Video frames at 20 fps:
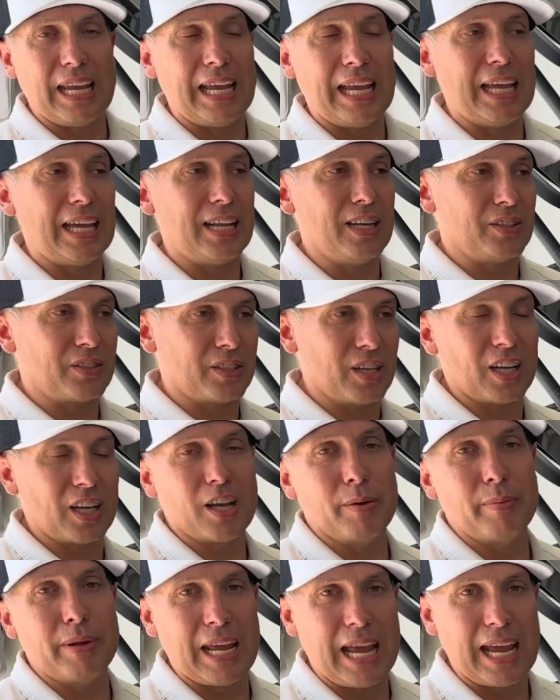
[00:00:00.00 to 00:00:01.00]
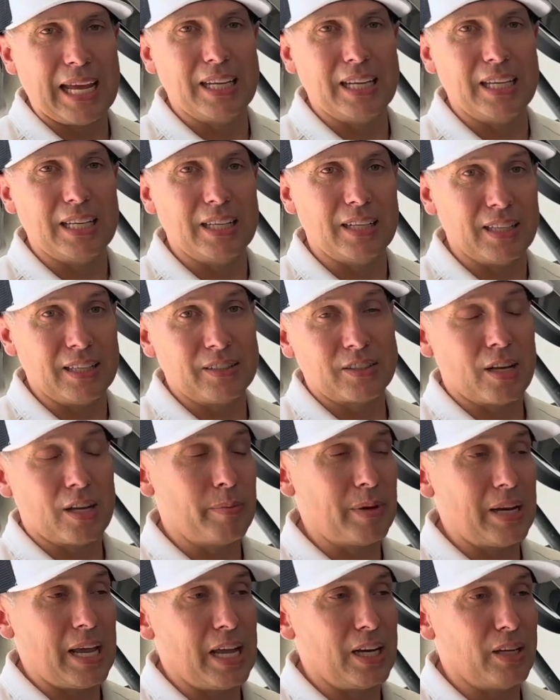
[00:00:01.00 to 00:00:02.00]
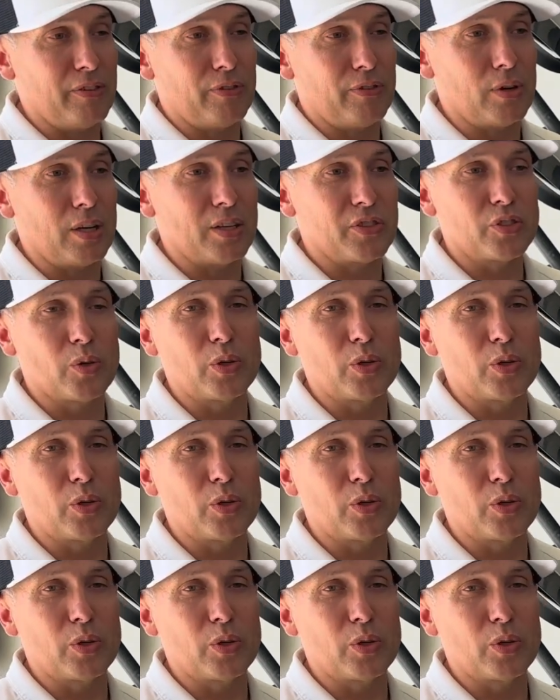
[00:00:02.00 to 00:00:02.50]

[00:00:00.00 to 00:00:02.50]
and it's going to come in handy, and it's come in handy for us.